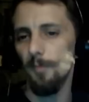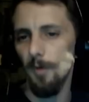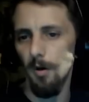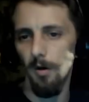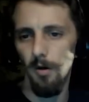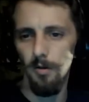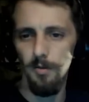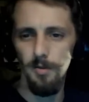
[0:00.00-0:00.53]

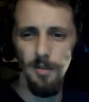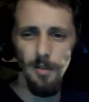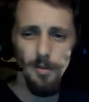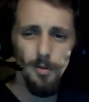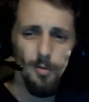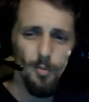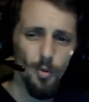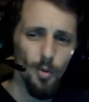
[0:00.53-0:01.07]
cards that
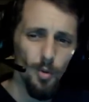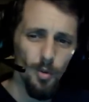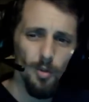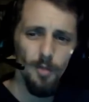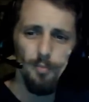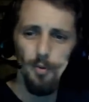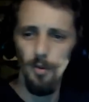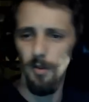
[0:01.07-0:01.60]
you
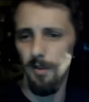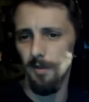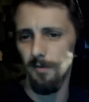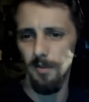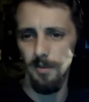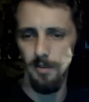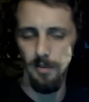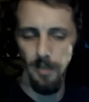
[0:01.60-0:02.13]
could put in
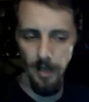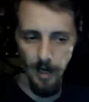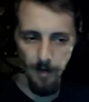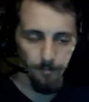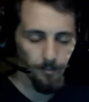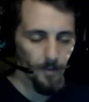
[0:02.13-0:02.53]
this deck.